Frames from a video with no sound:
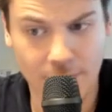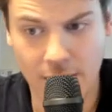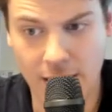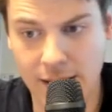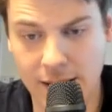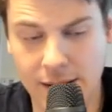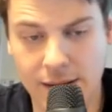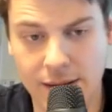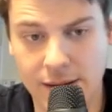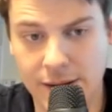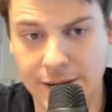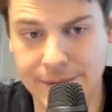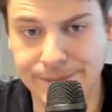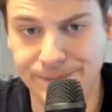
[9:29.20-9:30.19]
and
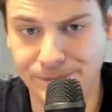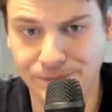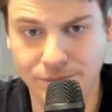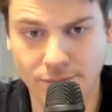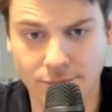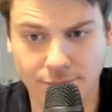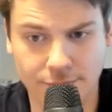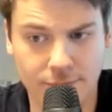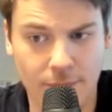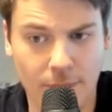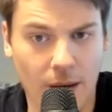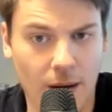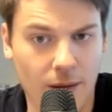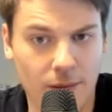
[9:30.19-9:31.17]
um,
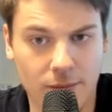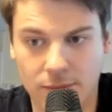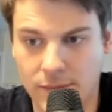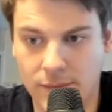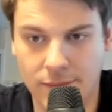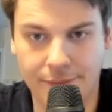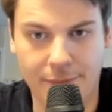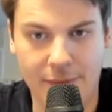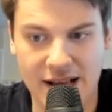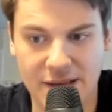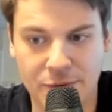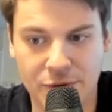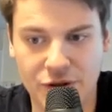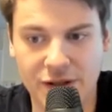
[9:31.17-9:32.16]

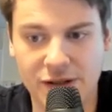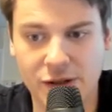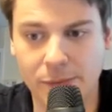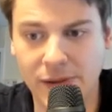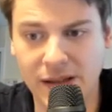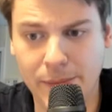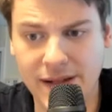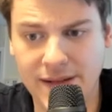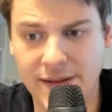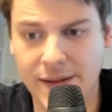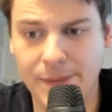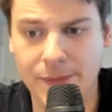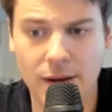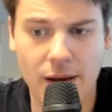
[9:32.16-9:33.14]
black's position is completely
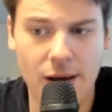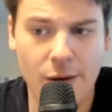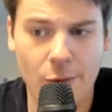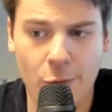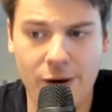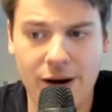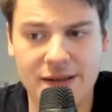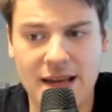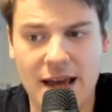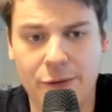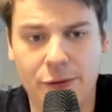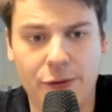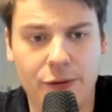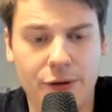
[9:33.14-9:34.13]
busted whereas
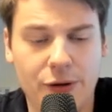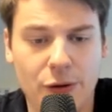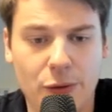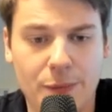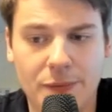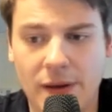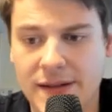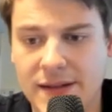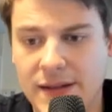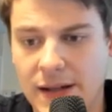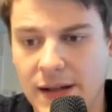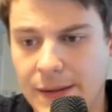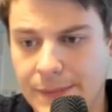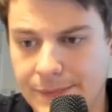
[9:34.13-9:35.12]
after you know let's
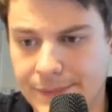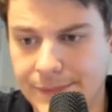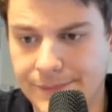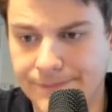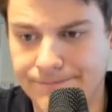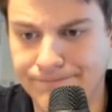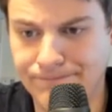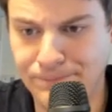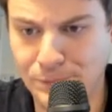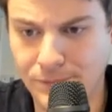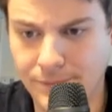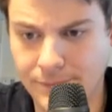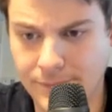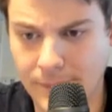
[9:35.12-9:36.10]
say um,
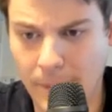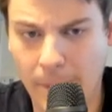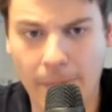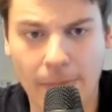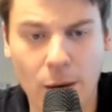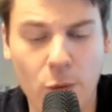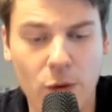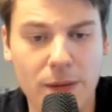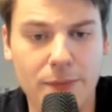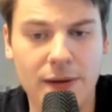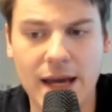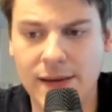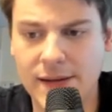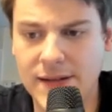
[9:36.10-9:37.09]
queen
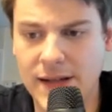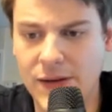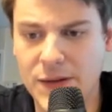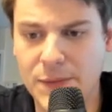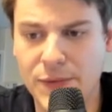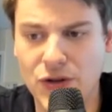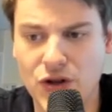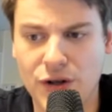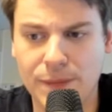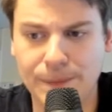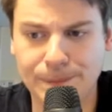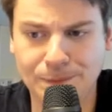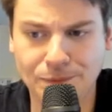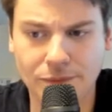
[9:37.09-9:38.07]
b8 let's say in this position
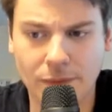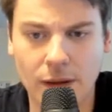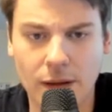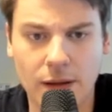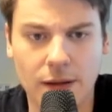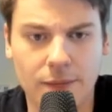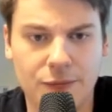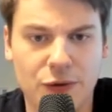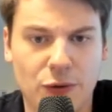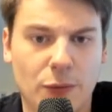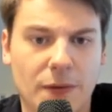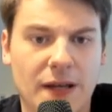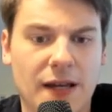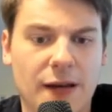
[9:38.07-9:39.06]
uh,
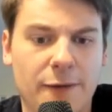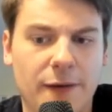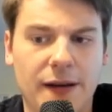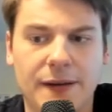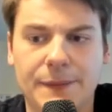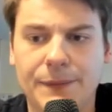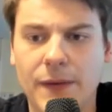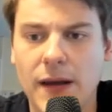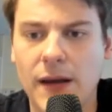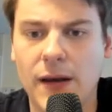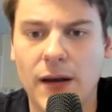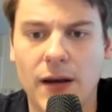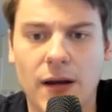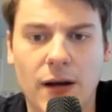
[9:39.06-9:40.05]
so king f8
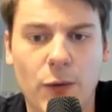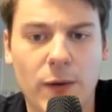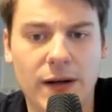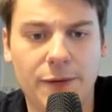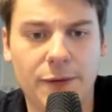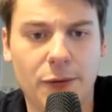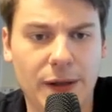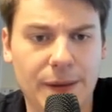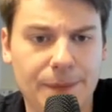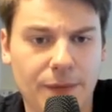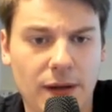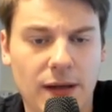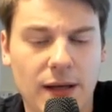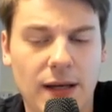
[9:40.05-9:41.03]
uh, queen f3
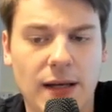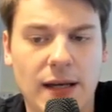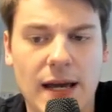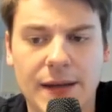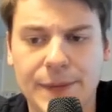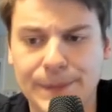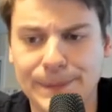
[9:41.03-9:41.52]
king e8